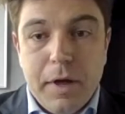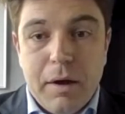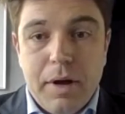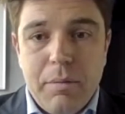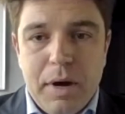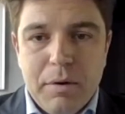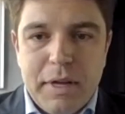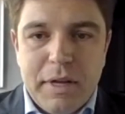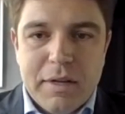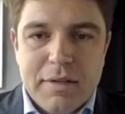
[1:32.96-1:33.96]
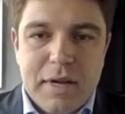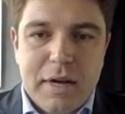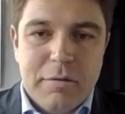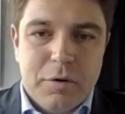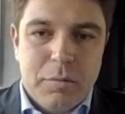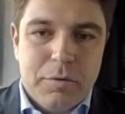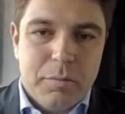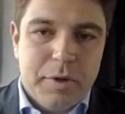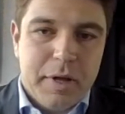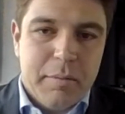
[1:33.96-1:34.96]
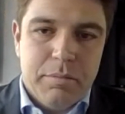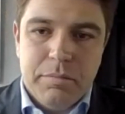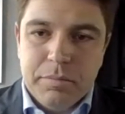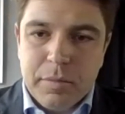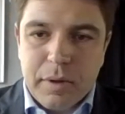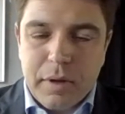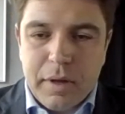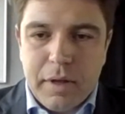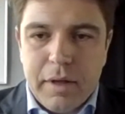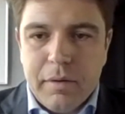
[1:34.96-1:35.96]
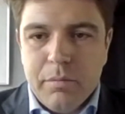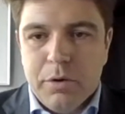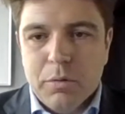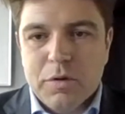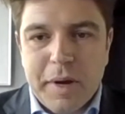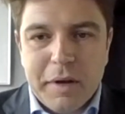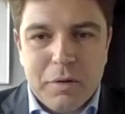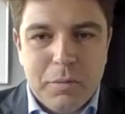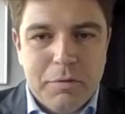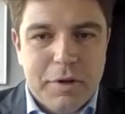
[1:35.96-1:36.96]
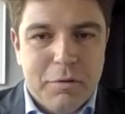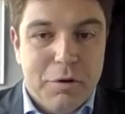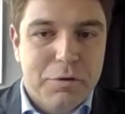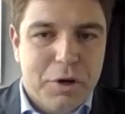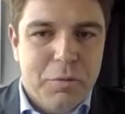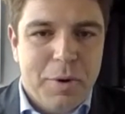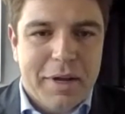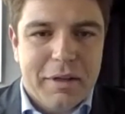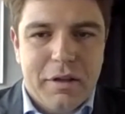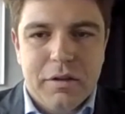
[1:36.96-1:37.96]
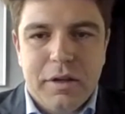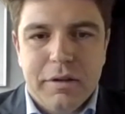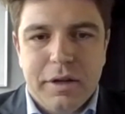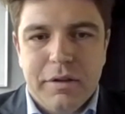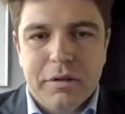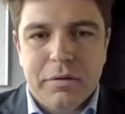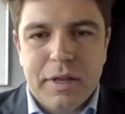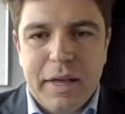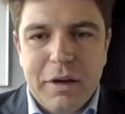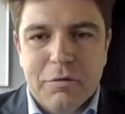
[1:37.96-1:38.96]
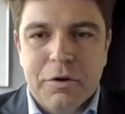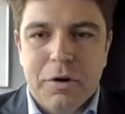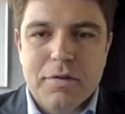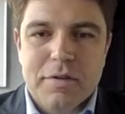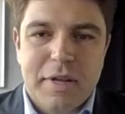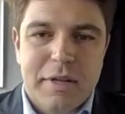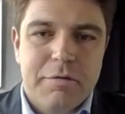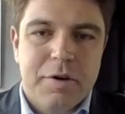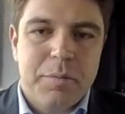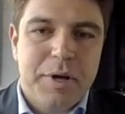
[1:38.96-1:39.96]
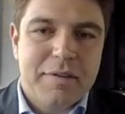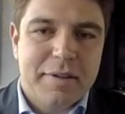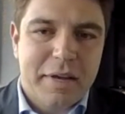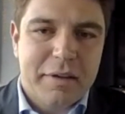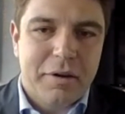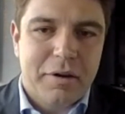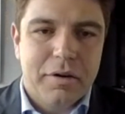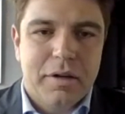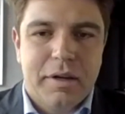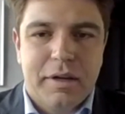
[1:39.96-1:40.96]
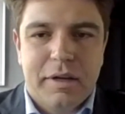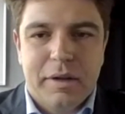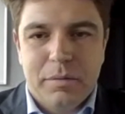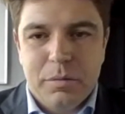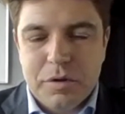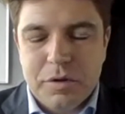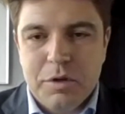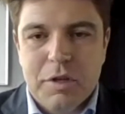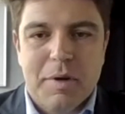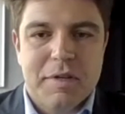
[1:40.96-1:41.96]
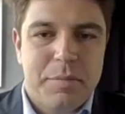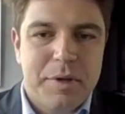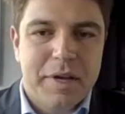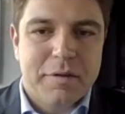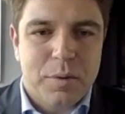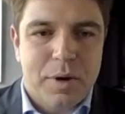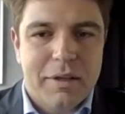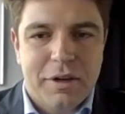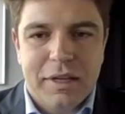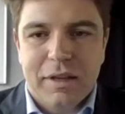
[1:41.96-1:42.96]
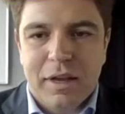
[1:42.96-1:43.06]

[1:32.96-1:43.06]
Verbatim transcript: Yeah, our tenants are from the broad spectrum of the whole market. At the end of the day, of course, the 3PL sector, which is pretty much the biggest one right